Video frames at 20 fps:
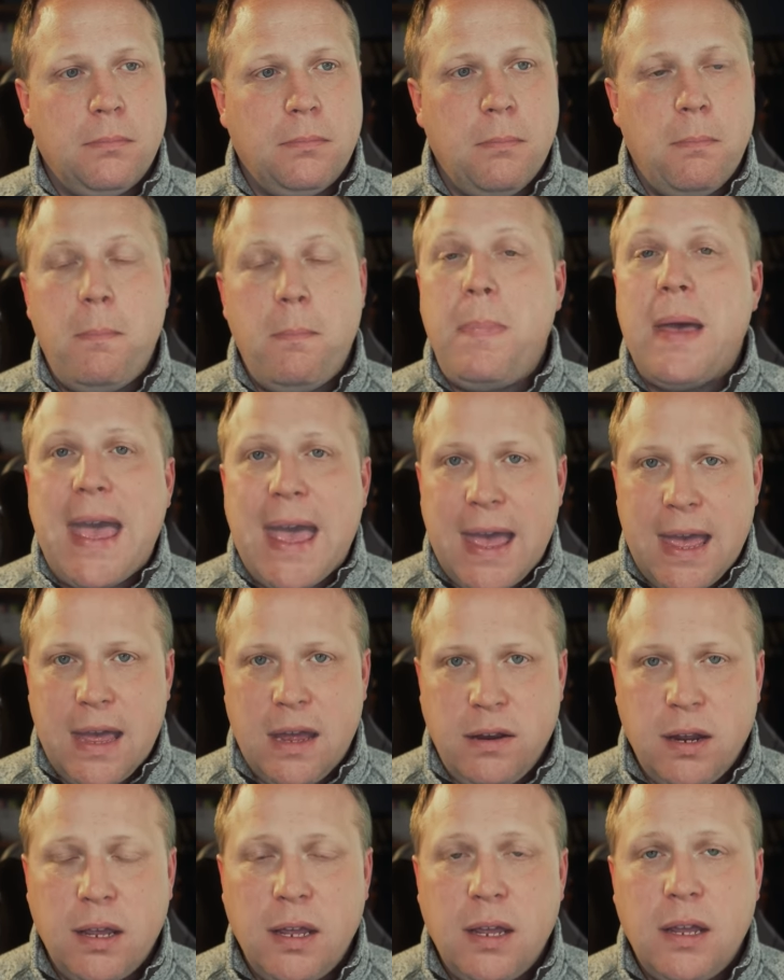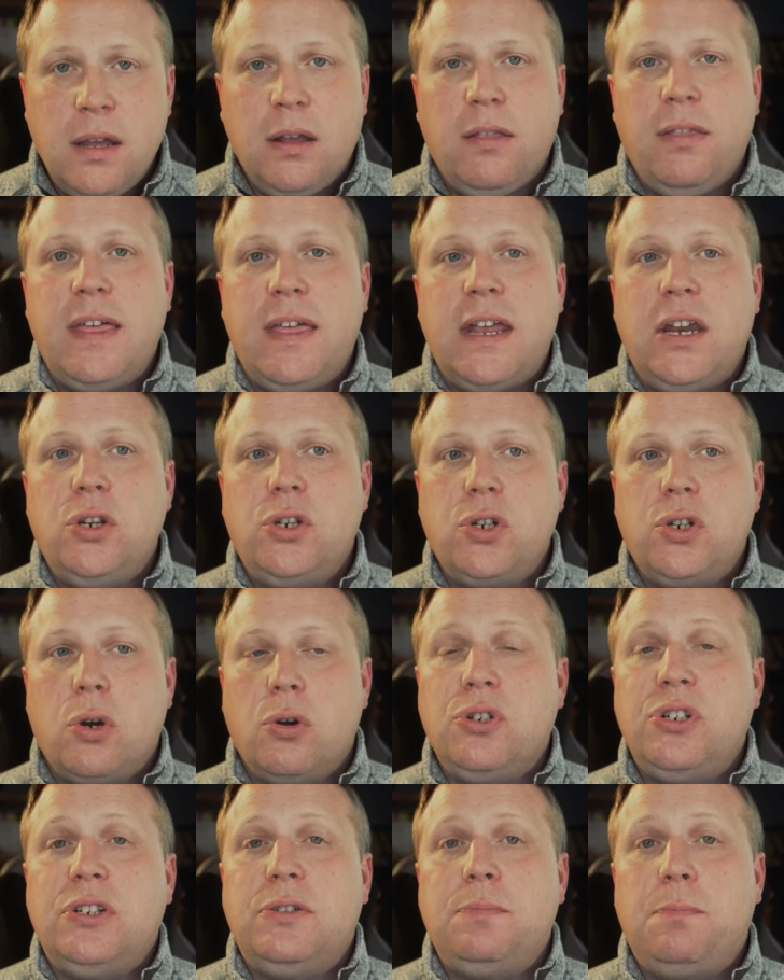bad that a
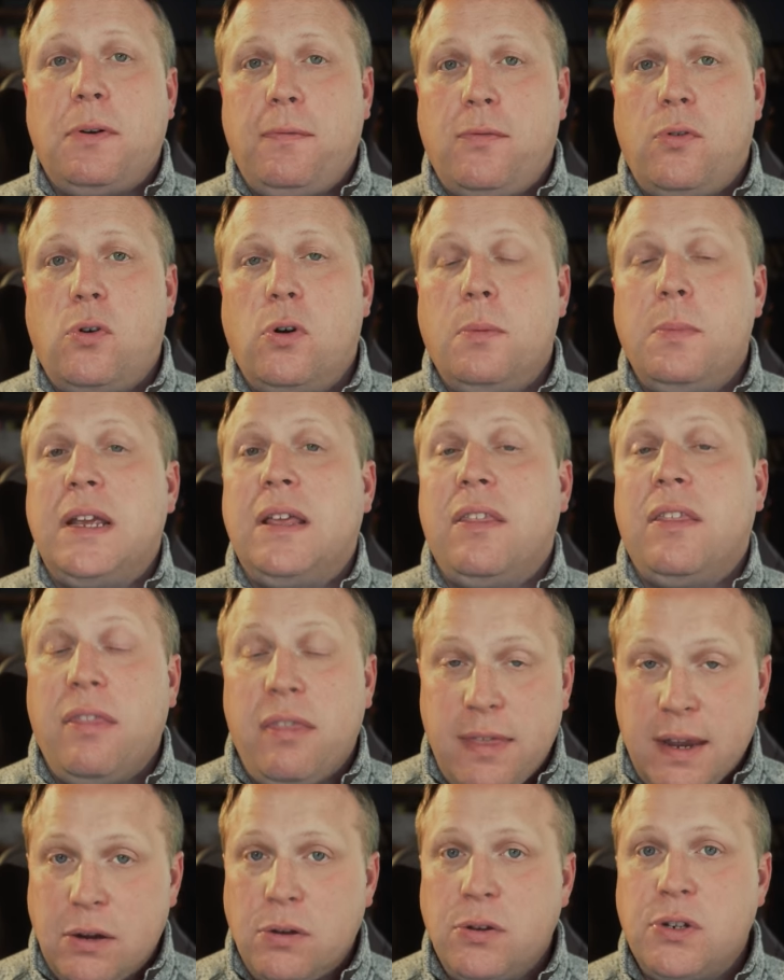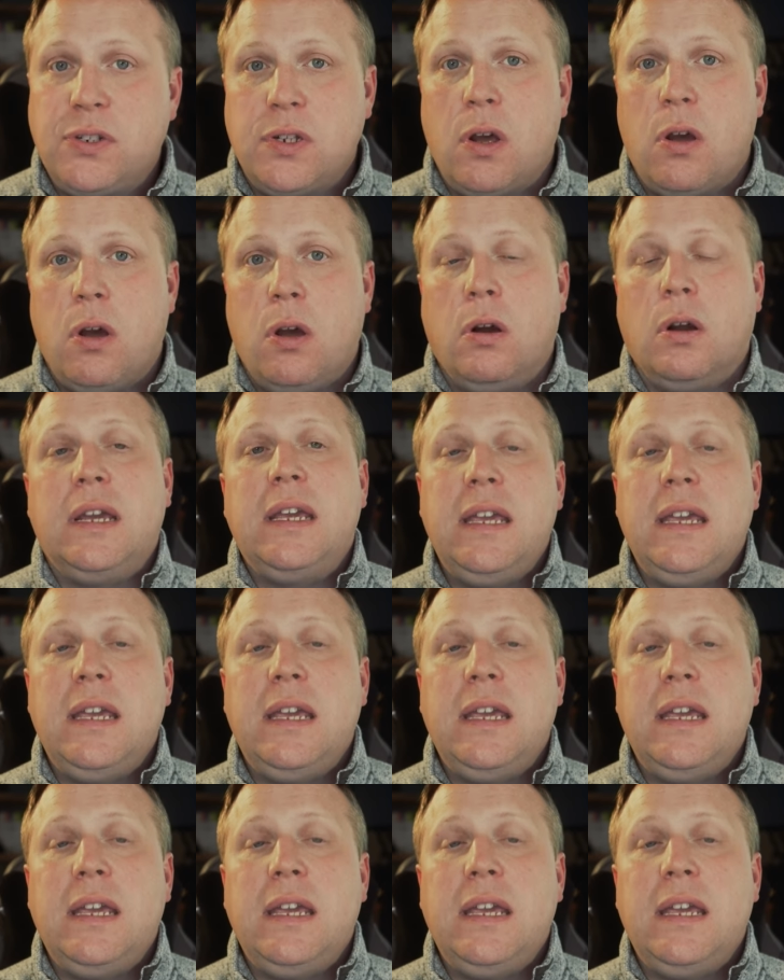church is performing their song